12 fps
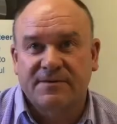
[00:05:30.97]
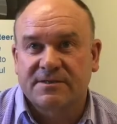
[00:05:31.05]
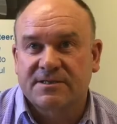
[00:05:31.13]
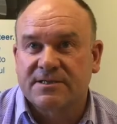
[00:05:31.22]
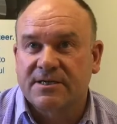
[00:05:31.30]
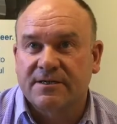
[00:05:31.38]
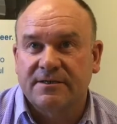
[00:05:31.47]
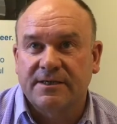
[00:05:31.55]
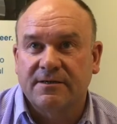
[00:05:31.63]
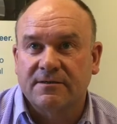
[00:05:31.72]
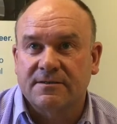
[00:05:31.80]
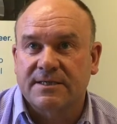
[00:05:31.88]
certainly
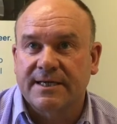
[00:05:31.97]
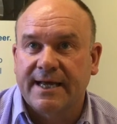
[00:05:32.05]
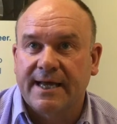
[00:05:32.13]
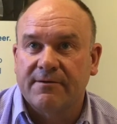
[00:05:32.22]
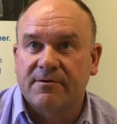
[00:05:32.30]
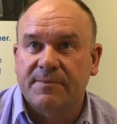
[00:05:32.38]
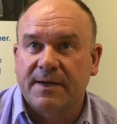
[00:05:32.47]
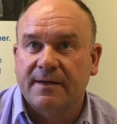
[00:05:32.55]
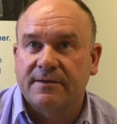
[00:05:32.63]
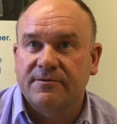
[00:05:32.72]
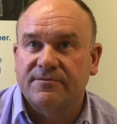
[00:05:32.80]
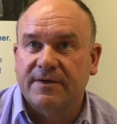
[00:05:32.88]
got to care
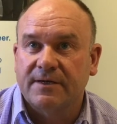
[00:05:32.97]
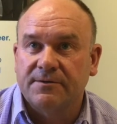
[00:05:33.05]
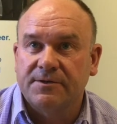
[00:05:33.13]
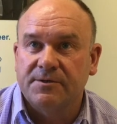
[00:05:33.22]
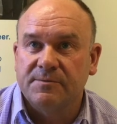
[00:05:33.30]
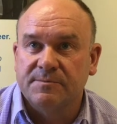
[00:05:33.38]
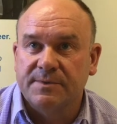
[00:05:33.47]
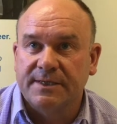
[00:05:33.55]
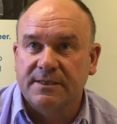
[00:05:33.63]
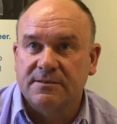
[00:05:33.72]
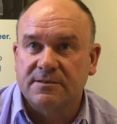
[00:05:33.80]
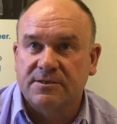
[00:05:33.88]
about your fellow human
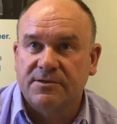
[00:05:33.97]
beings.